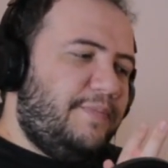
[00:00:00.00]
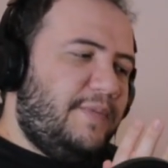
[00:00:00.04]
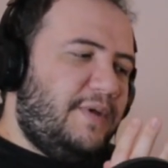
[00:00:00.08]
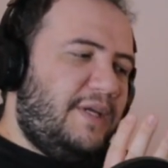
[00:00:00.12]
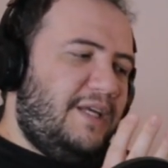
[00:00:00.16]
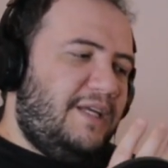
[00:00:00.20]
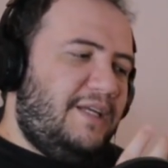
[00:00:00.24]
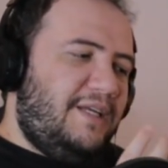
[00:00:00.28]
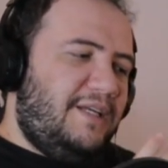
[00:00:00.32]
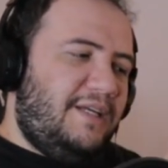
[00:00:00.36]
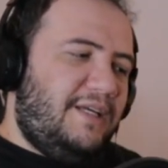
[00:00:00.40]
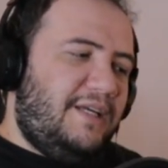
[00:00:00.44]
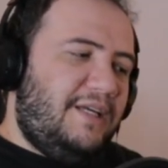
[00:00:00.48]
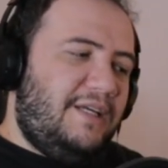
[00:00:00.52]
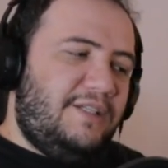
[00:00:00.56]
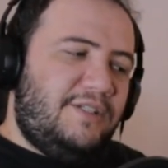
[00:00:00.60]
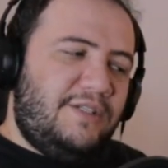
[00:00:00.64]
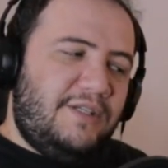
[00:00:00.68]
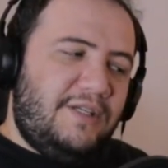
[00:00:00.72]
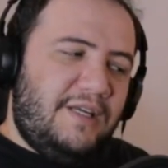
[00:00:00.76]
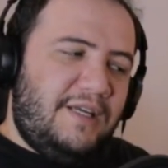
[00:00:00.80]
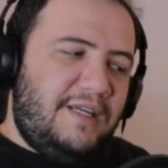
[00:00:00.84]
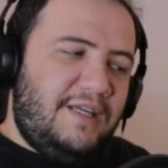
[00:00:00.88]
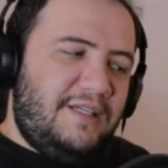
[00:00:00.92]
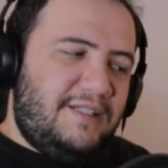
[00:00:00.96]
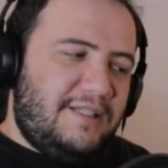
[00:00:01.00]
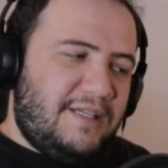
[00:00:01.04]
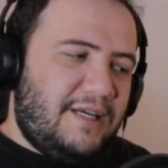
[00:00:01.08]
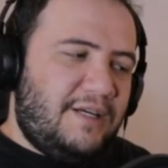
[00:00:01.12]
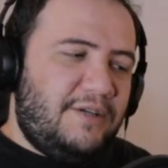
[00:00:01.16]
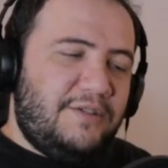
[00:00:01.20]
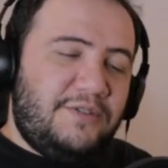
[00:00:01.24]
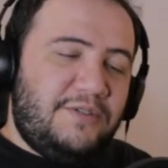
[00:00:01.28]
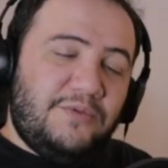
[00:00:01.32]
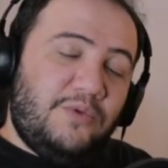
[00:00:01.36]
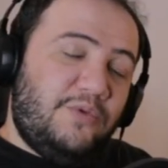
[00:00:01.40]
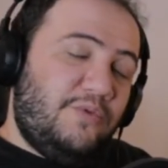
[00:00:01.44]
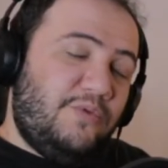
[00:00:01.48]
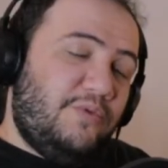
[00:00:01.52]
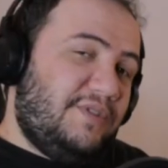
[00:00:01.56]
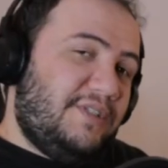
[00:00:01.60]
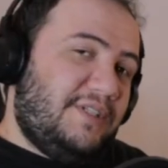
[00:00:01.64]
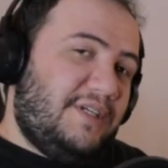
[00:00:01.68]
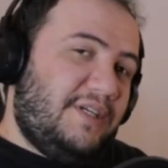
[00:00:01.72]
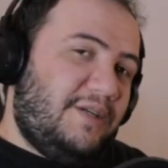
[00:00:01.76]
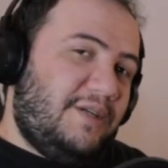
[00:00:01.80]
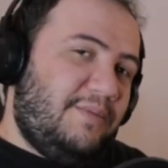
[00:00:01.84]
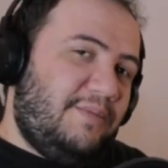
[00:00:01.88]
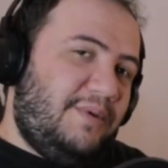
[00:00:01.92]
he said it was gonna